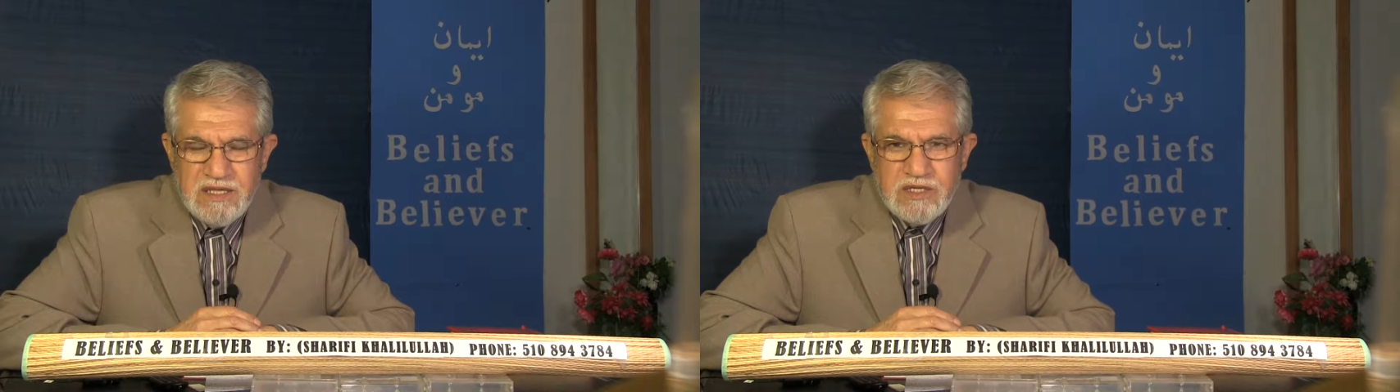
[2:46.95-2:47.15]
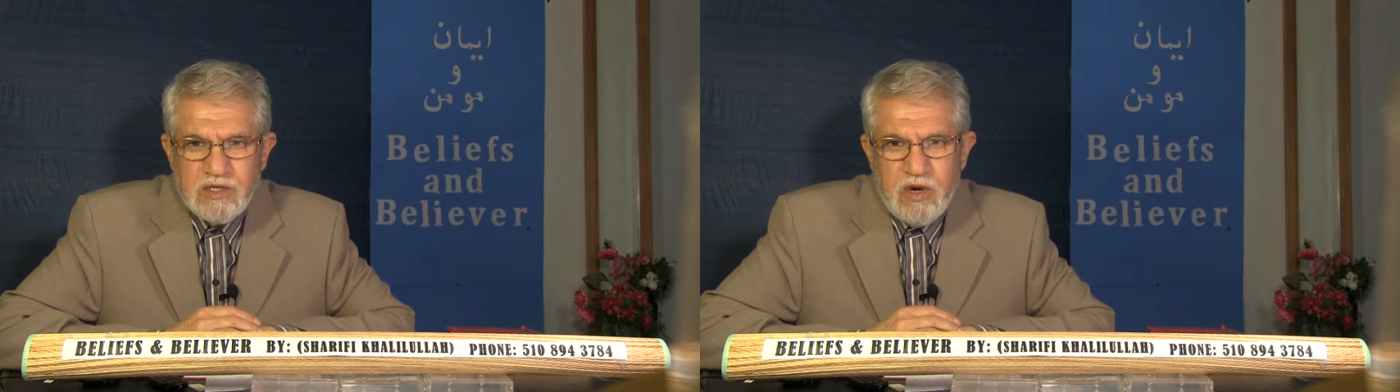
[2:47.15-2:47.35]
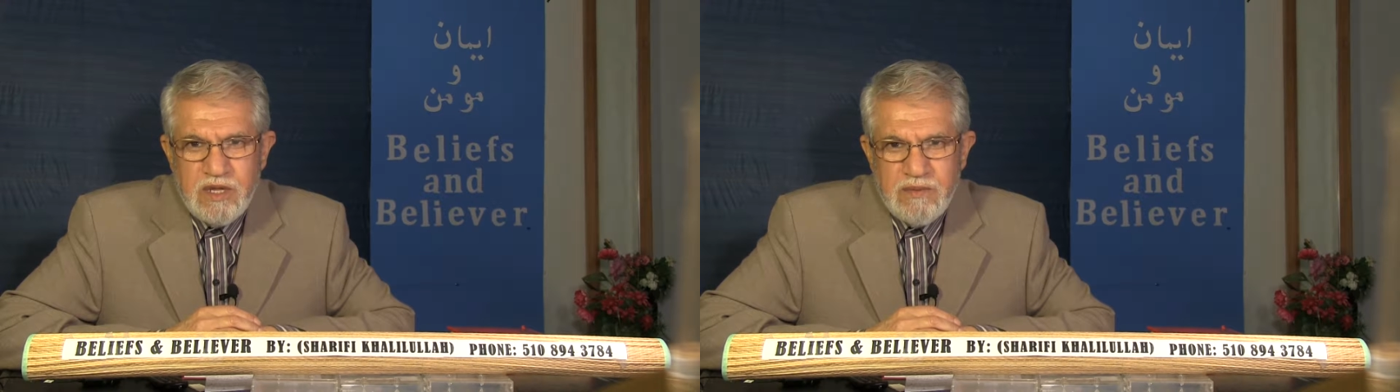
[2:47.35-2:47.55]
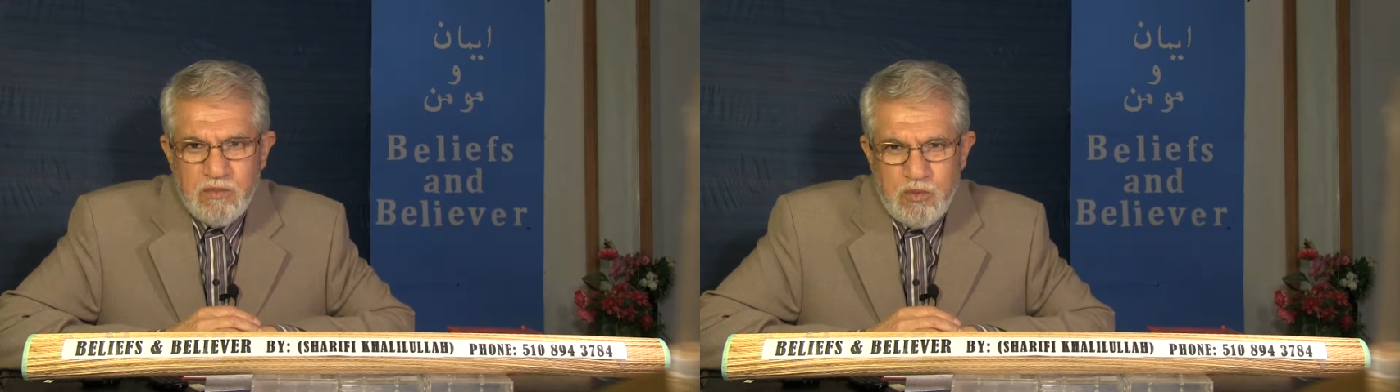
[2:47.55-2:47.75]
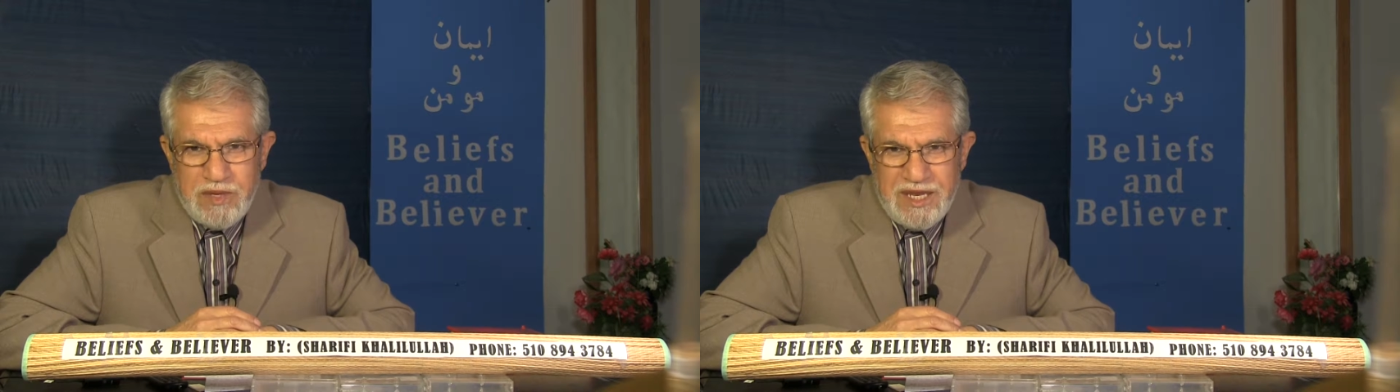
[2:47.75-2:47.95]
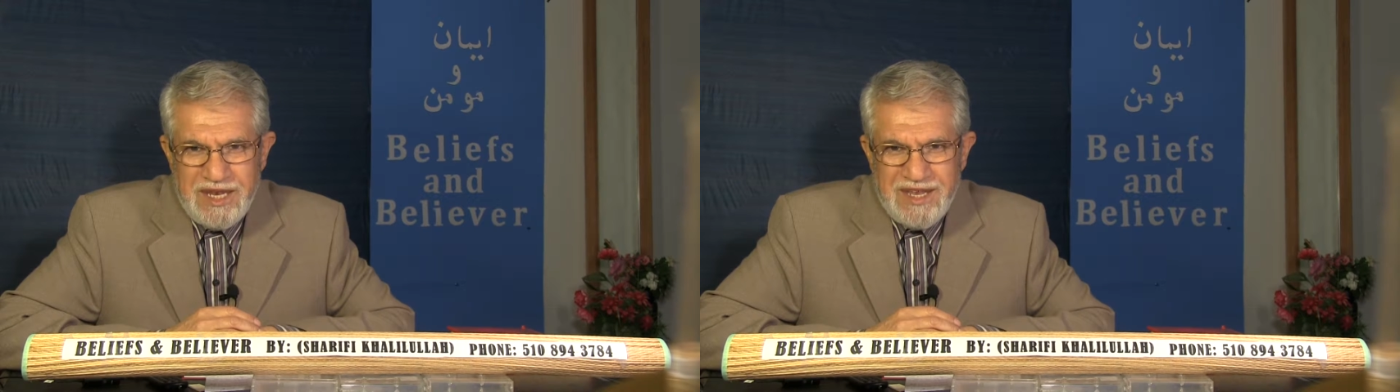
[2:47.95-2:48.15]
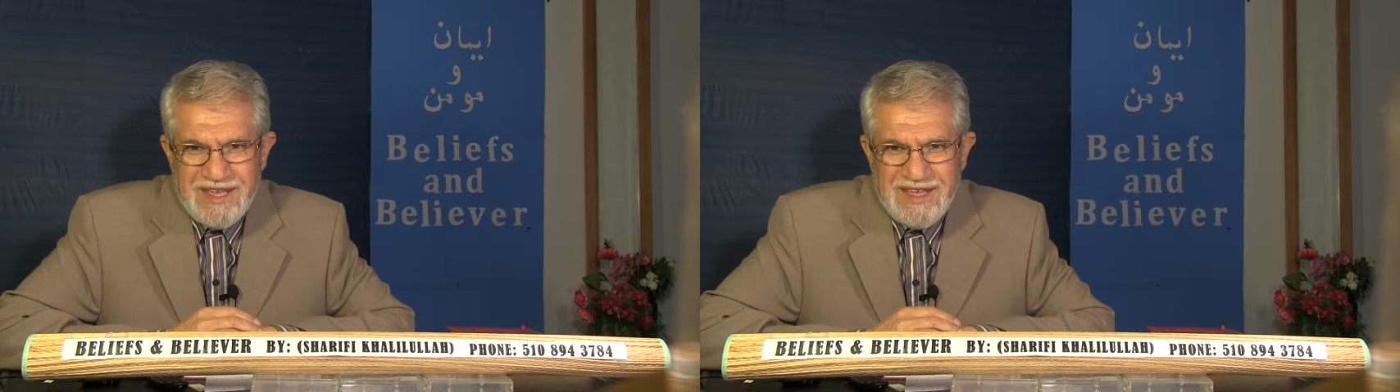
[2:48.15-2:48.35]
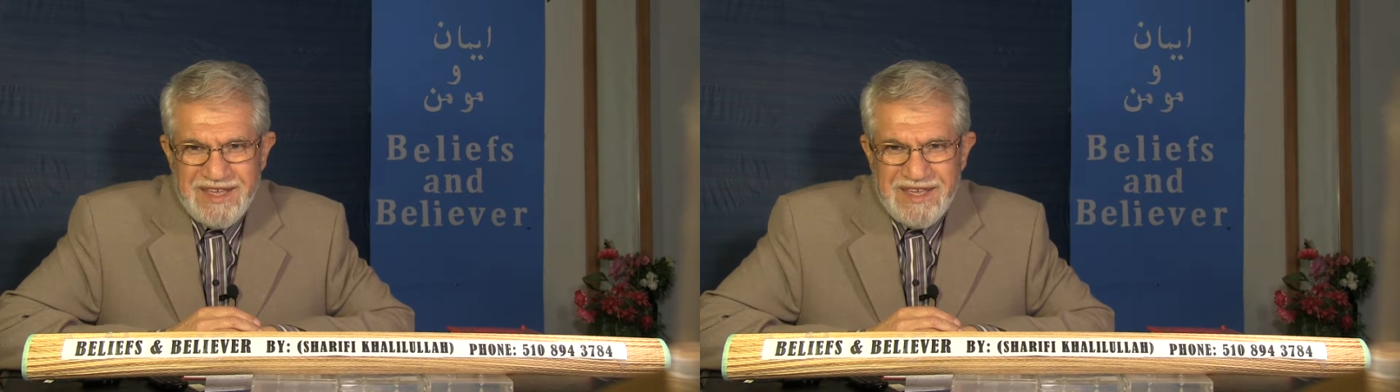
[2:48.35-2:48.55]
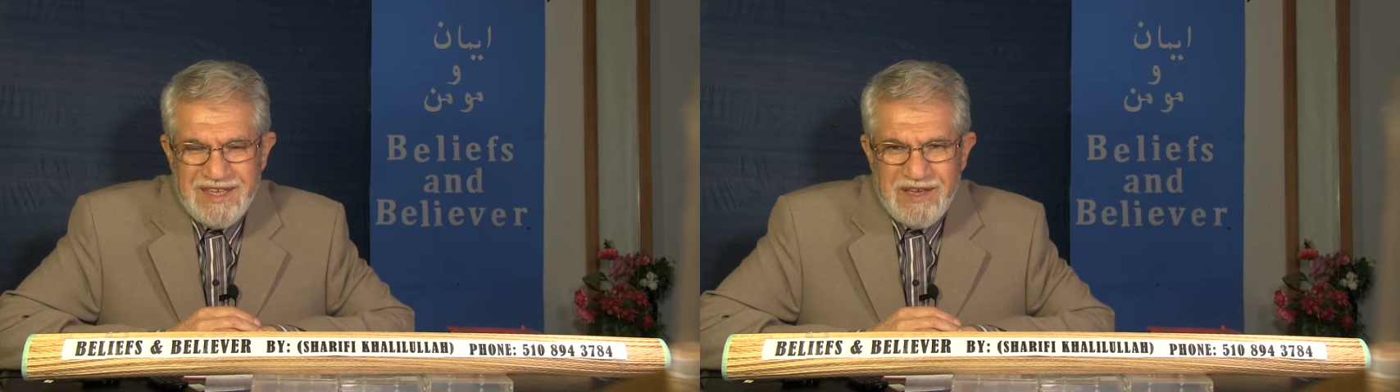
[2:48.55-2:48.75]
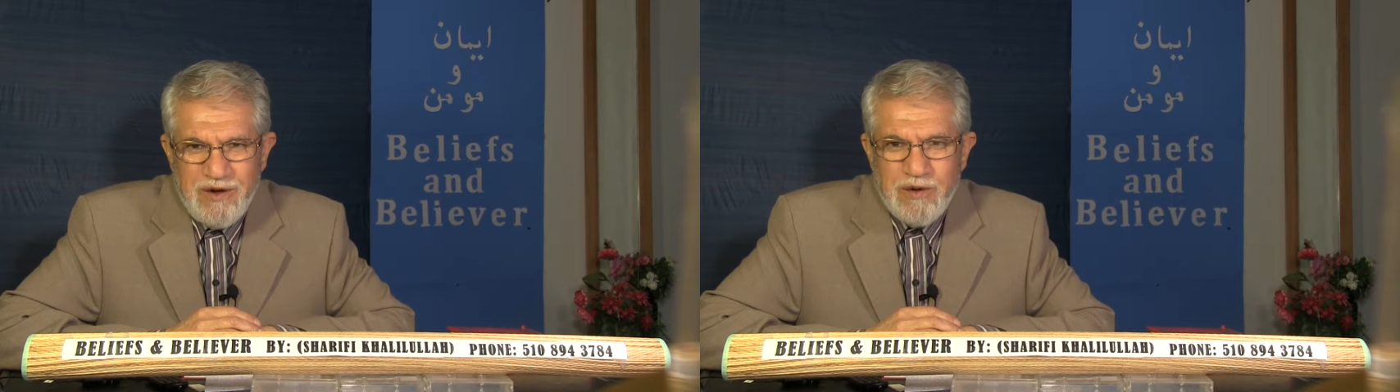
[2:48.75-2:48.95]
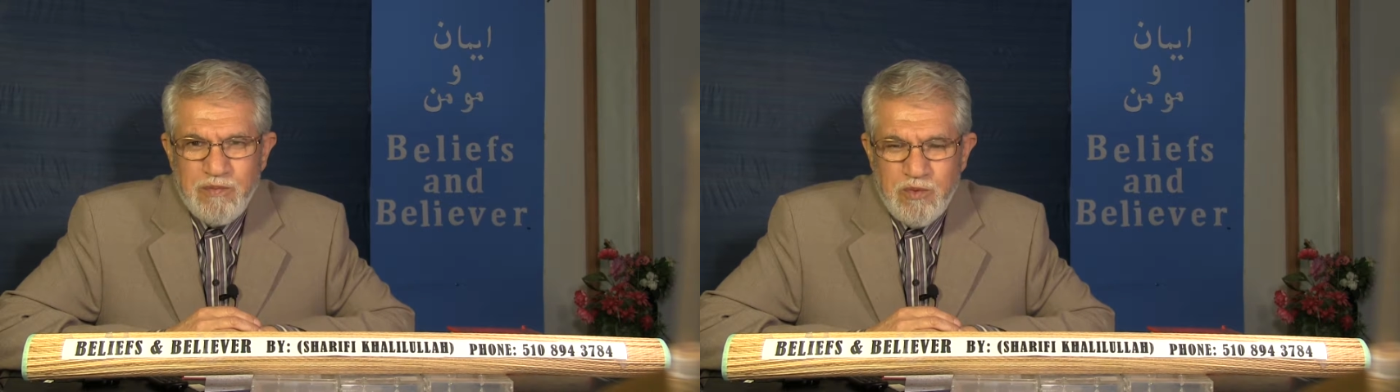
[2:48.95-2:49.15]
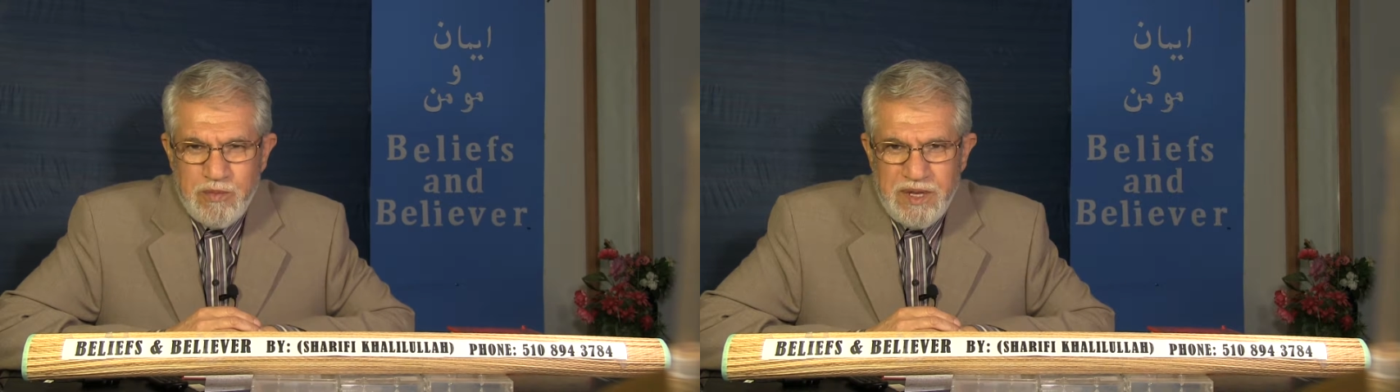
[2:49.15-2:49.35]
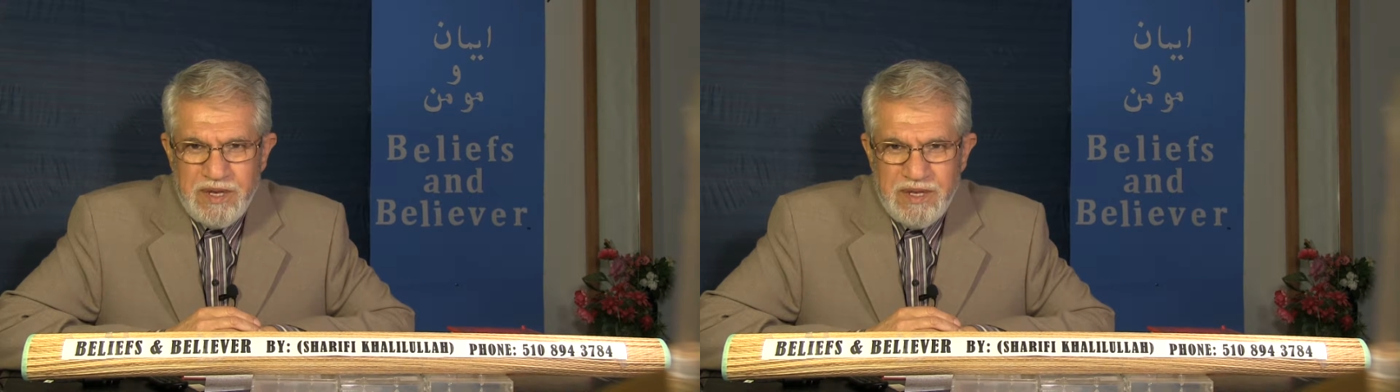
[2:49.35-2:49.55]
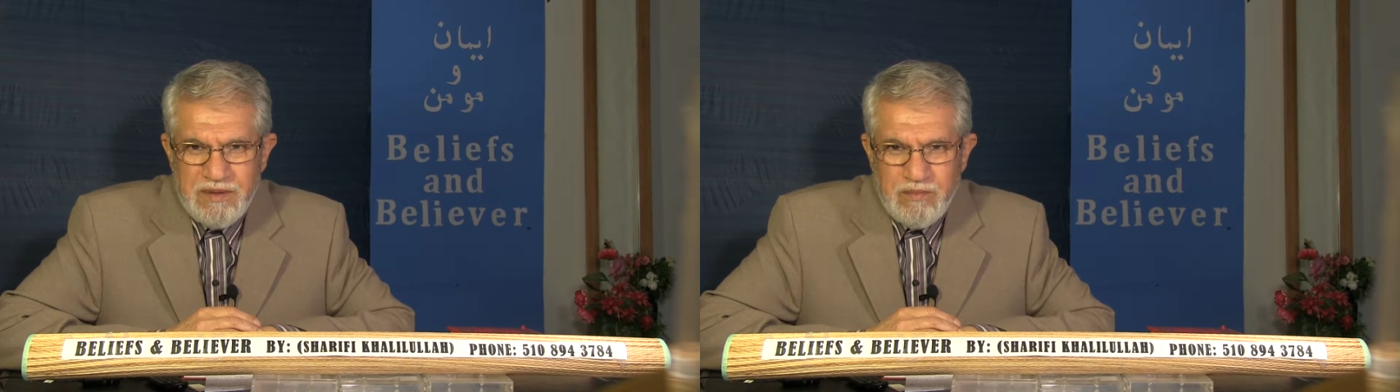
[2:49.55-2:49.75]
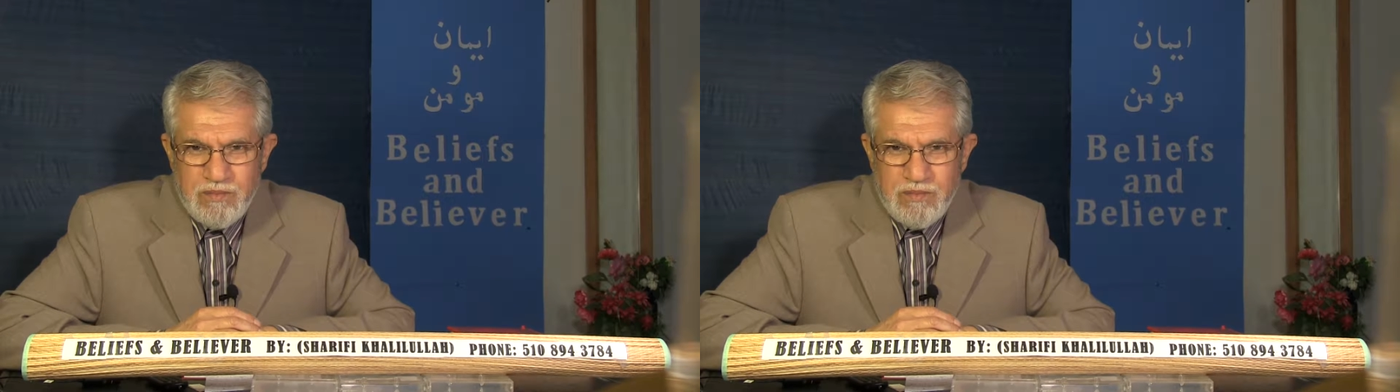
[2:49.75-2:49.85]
is called Mu'minin or Mu'min.